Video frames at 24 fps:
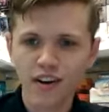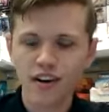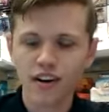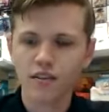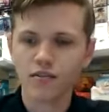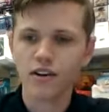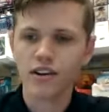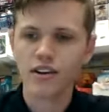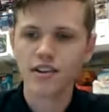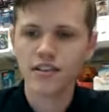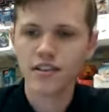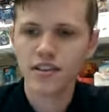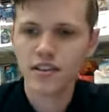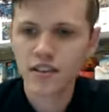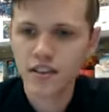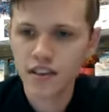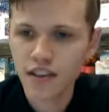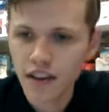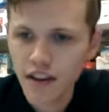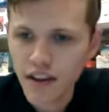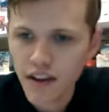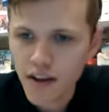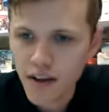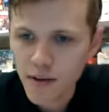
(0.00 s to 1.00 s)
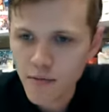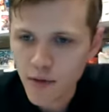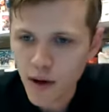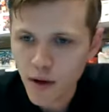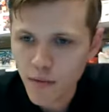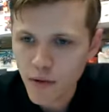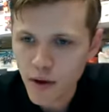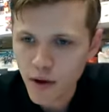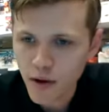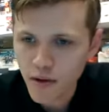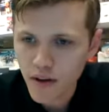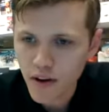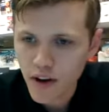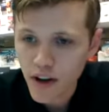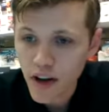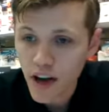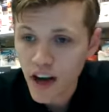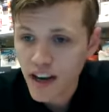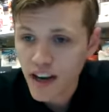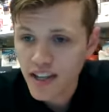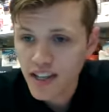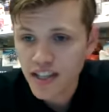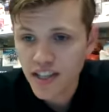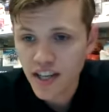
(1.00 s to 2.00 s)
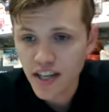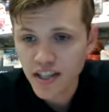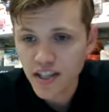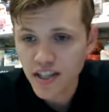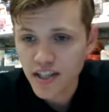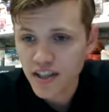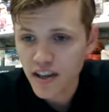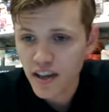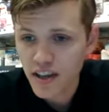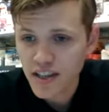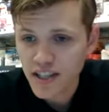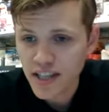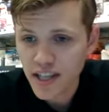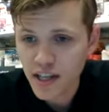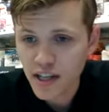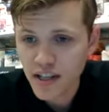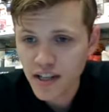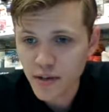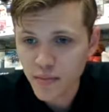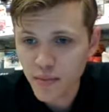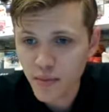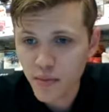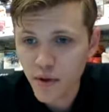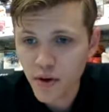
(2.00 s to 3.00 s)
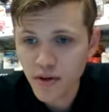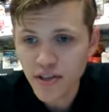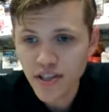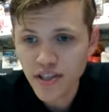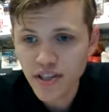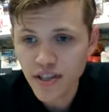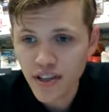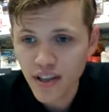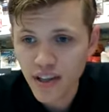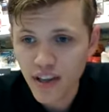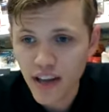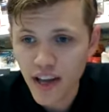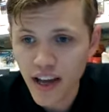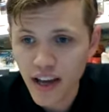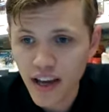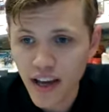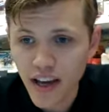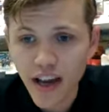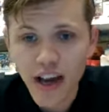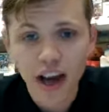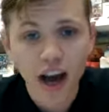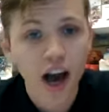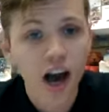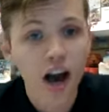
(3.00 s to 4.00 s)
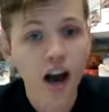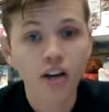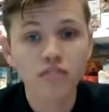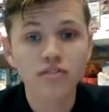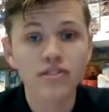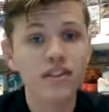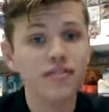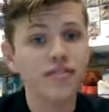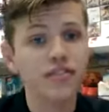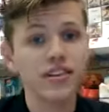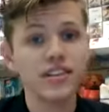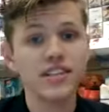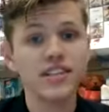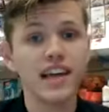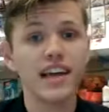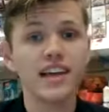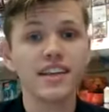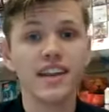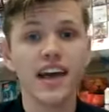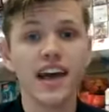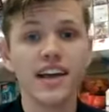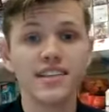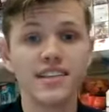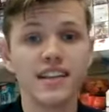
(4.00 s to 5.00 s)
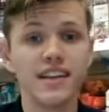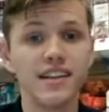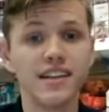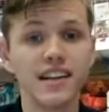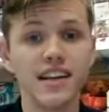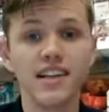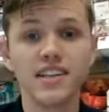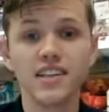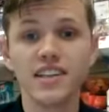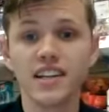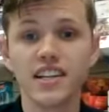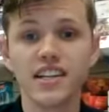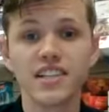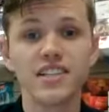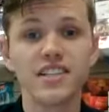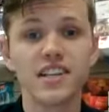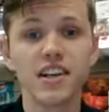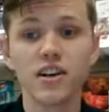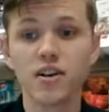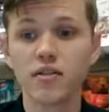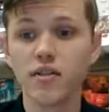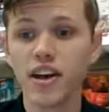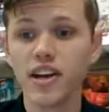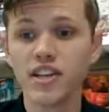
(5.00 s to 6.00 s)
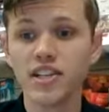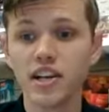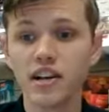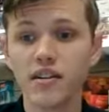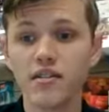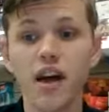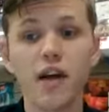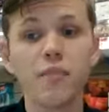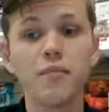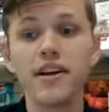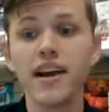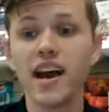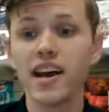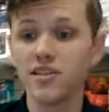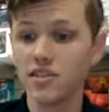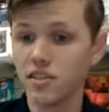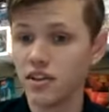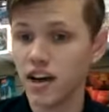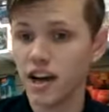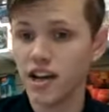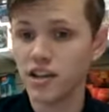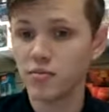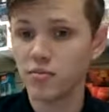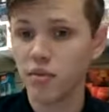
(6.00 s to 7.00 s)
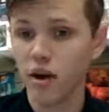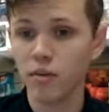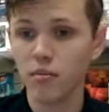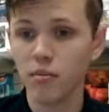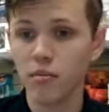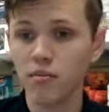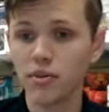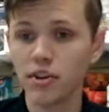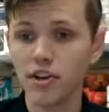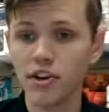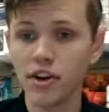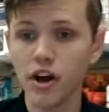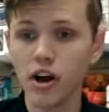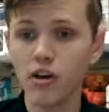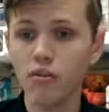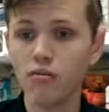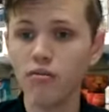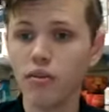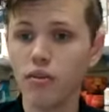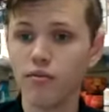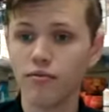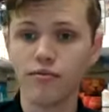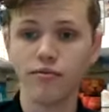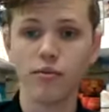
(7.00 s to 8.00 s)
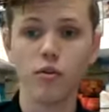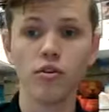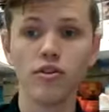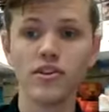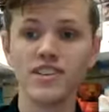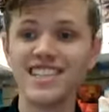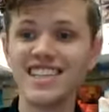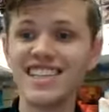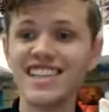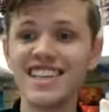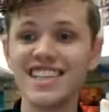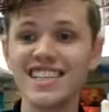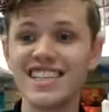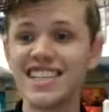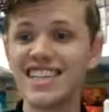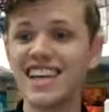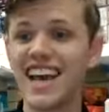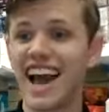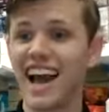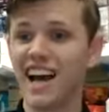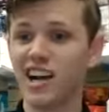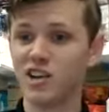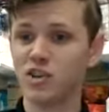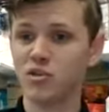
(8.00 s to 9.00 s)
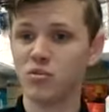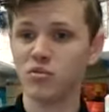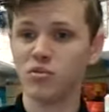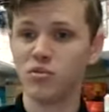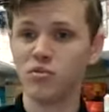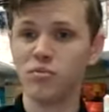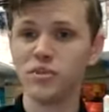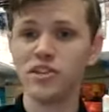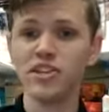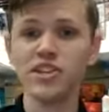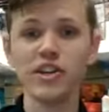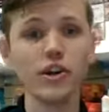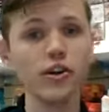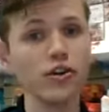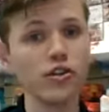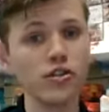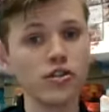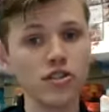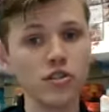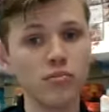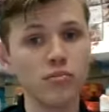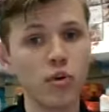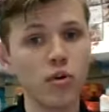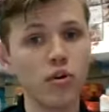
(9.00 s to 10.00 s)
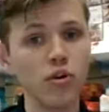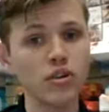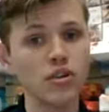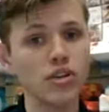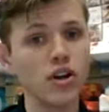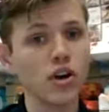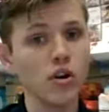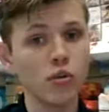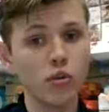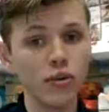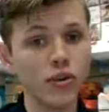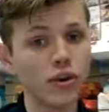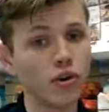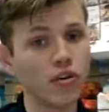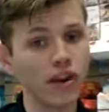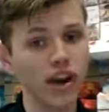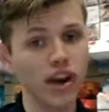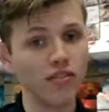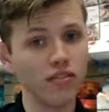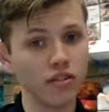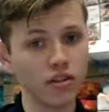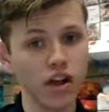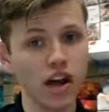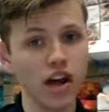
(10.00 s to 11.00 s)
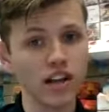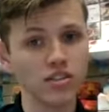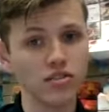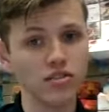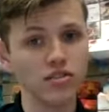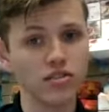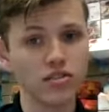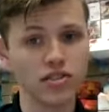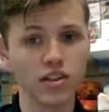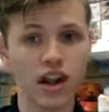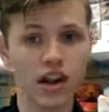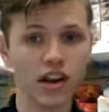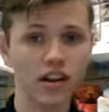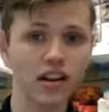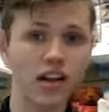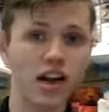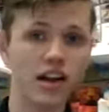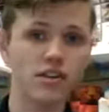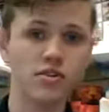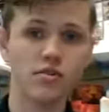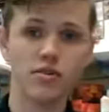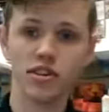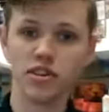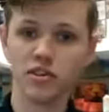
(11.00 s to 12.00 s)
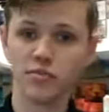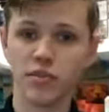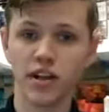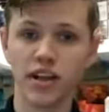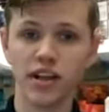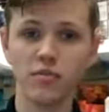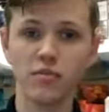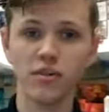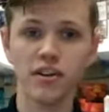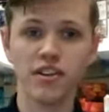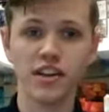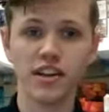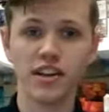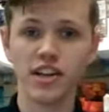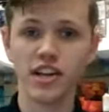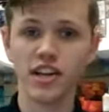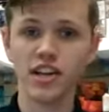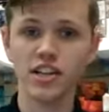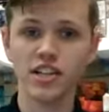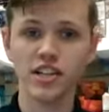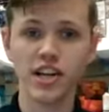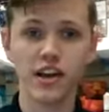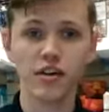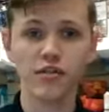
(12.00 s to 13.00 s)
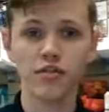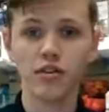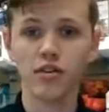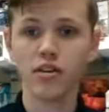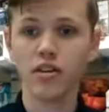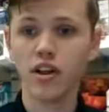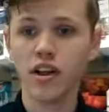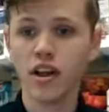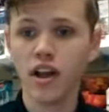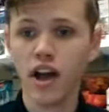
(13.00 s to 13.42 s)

All right, discussions on D&D promotions and the like. I'll definitely take that into consideration. I mean, as you guys probably know, for D&D actual material support, we don't have a lot, so there's not a lot to explain with it in general.